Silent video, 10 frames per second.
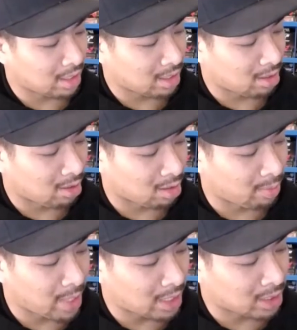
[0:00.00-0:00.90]
All the
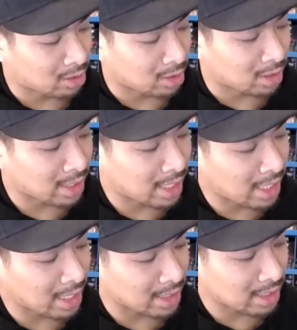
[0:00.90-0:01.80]
pages are
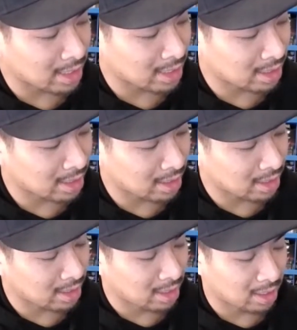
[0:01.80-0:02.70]
intact,
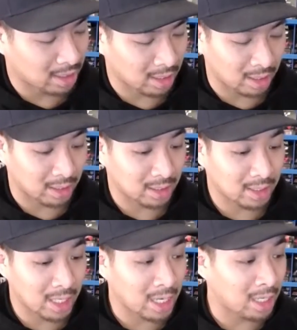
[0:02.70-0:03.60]
nothing's
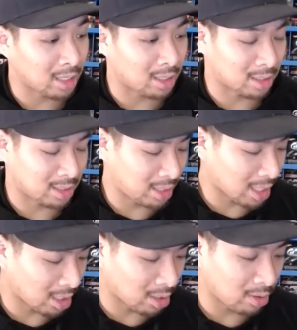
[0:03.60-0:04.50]
stained, nothing's
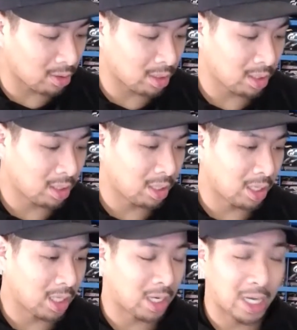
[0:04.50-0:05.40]
yellowed.
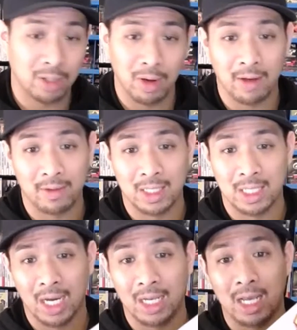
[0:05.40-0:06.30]
I don't have this
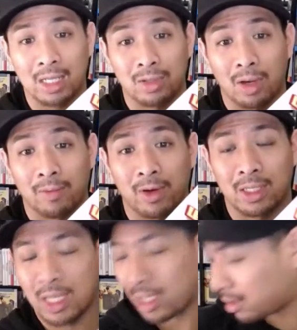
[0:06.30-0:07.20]
guide yet, so I'm very
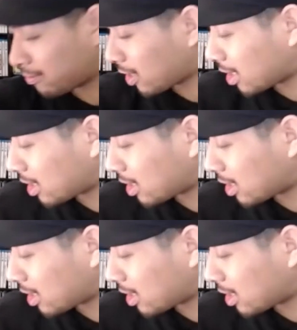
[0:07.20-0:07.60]
excited to find